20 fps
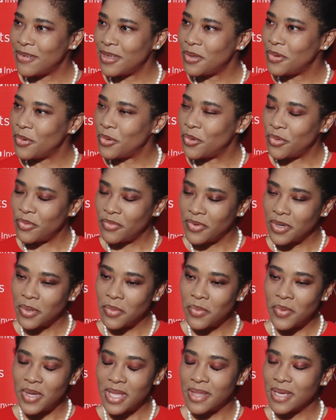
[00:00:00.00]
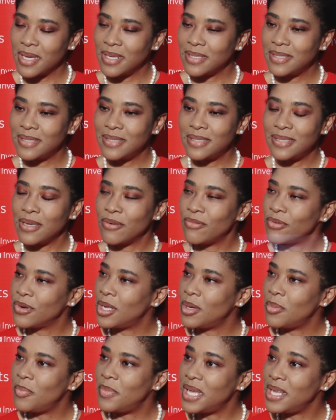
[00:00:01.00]
and over, with
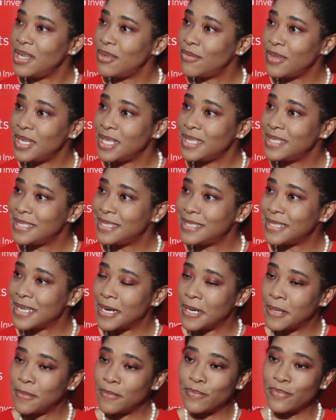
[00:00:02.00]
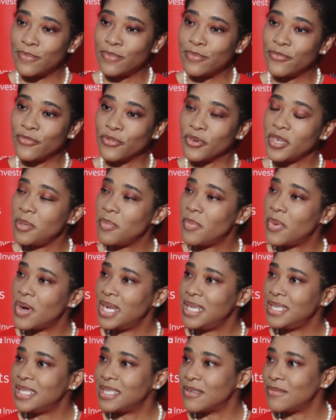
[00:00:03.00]
several benefits, free
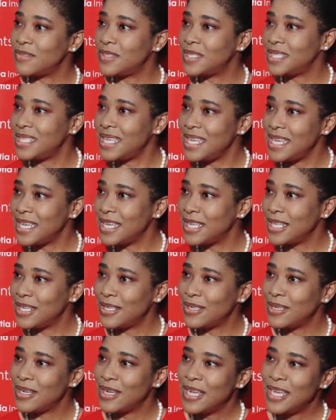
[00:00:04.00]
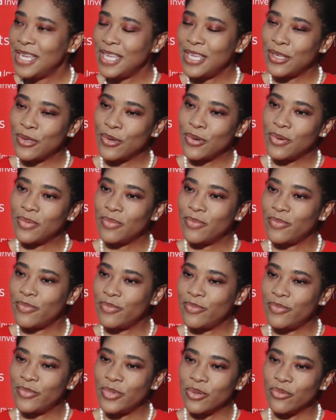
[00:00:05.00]
point of sale, you know,
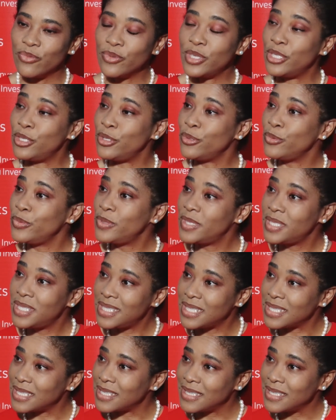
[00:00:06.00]
reduced